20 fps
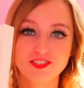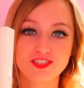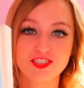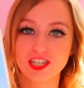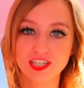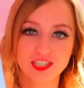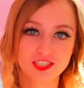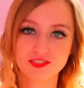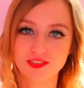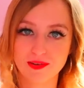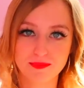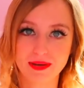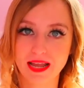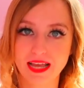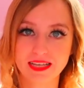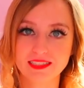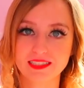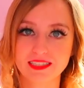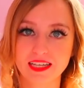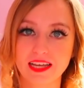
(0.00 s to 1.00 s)
just from
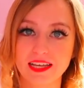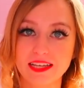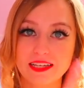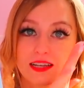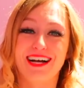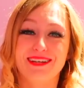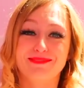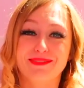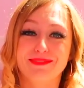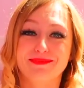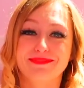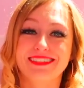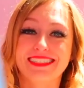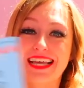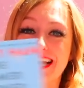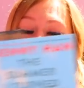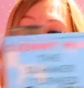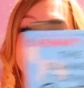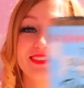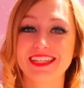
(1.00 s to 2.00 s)
last night. I'm
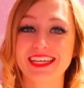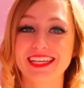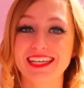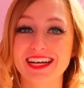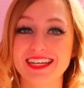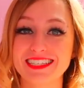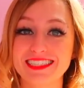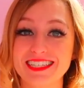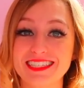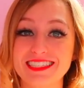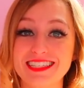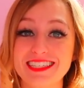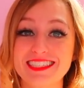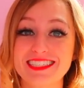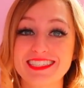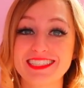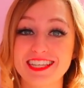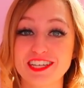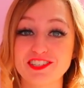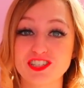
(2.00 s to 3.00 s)
obsessed with it, guys. This is
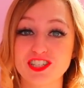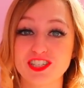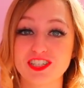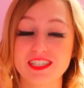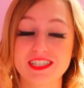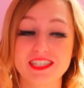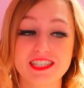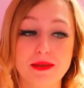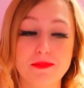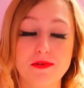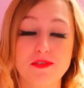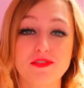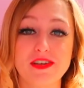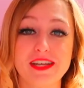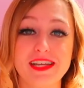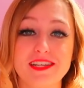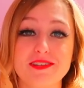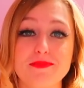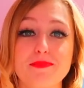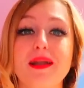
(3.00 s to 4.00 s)
such a good summer
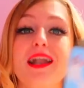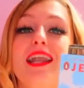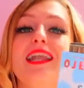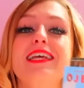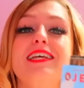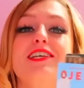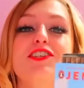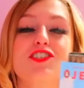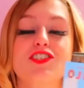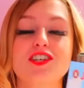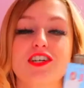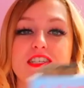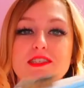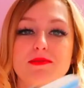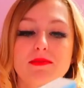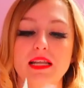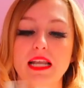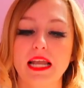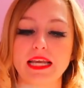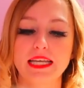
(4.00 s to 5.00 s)
read. Please
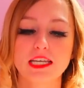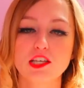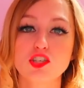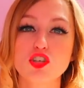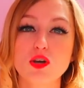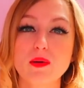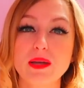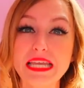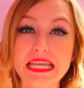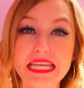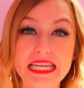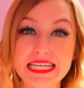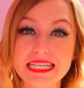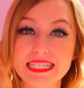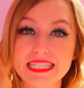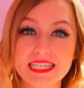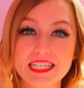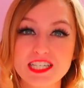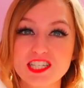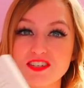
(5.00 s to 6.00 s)
trust me. Like, it's so
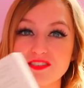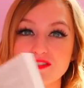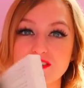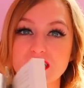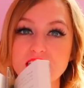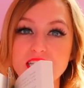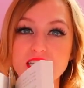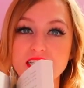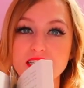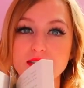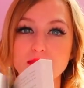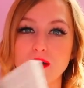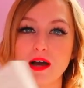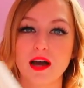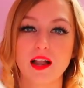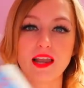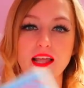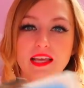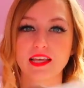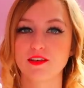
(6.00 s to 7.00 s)
easy to read as
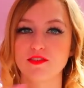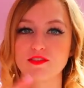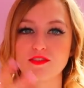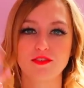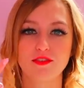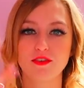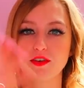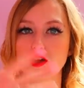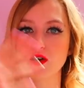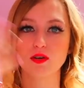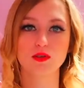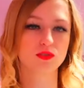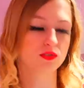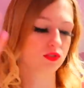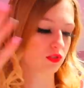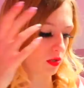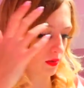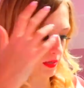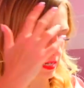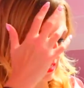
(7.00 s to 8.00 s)
well. Like, it flows
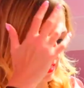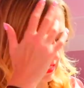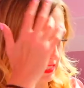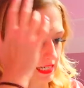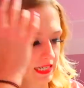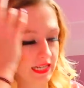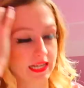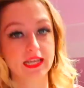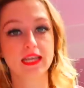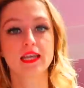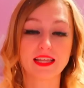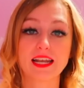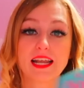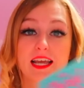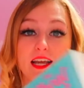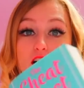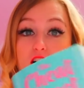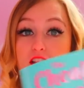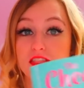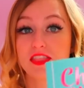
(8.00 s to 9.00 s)
so easily. Then
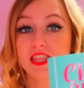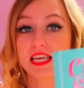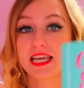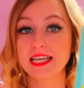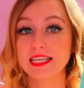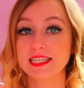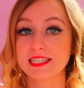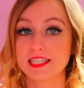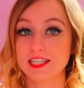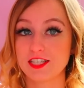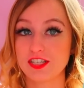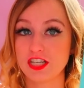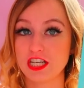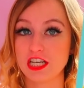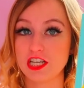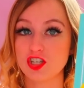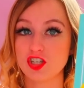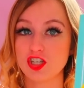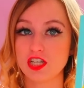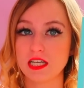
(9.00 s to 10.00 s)
I got this, the
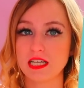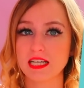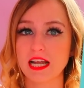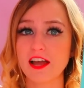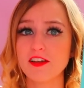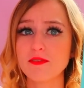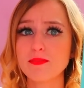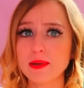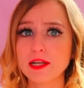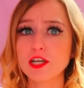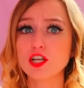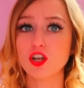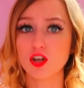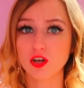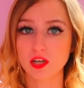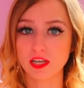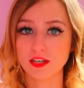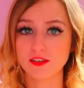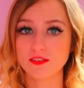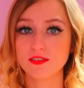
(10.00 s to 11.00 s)
cheat sheet. I've been
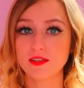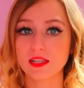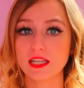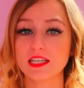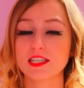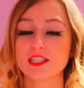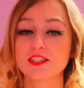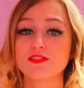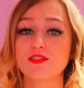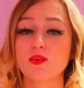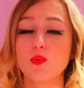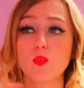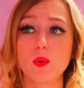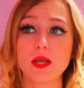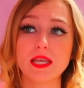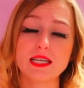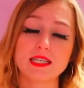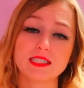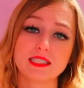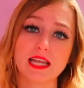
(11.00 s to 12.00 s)
looking for this for
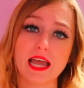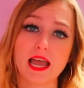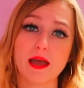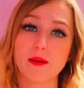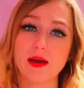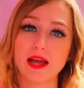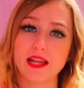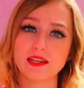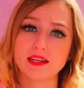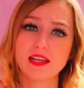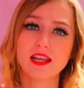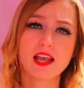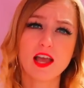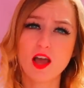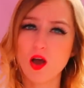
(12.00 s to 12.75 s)
weeks now and